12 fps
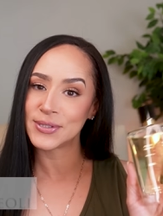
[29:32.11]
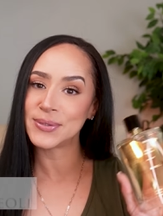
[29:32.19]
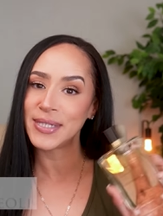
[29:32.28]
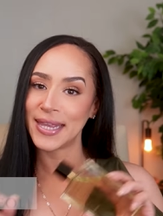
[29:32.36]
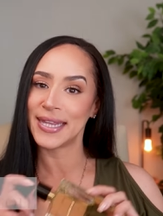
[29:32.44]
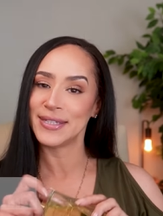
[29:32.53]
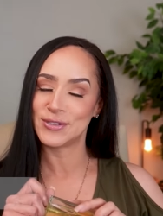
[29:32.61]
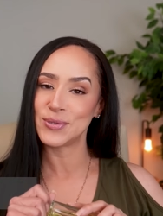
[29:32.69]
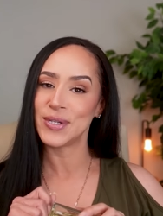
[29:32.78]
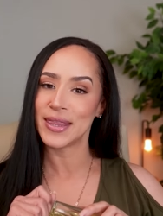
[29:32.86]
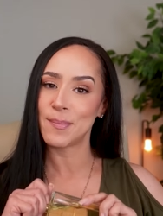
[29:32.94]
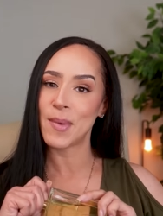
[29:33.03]
doing
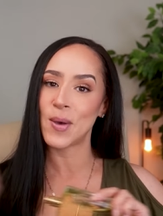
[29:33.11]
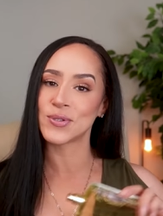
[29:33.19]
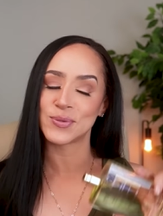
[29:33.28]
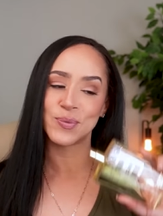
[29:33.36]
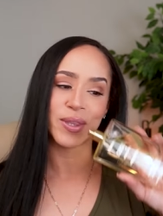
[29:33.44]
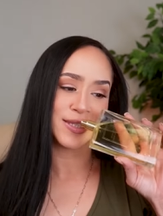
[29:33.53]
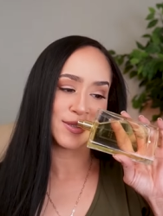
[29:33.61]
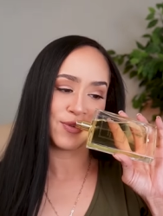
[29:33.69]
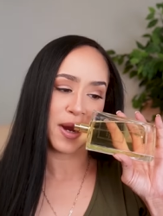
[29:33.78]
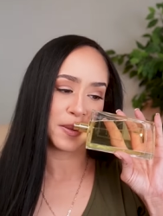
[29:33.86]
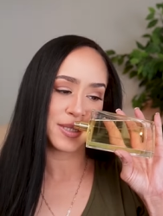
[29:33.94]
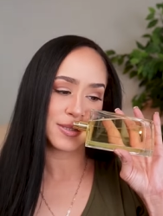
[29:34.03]
doing the most with this
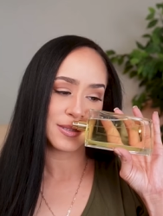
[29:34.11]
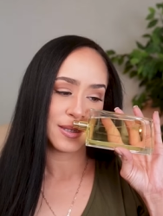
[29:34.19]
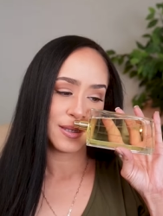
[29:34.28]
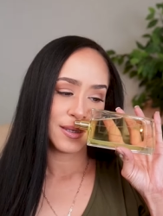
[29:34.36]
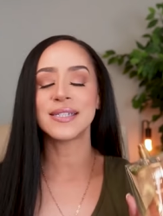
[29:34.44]
fragrance.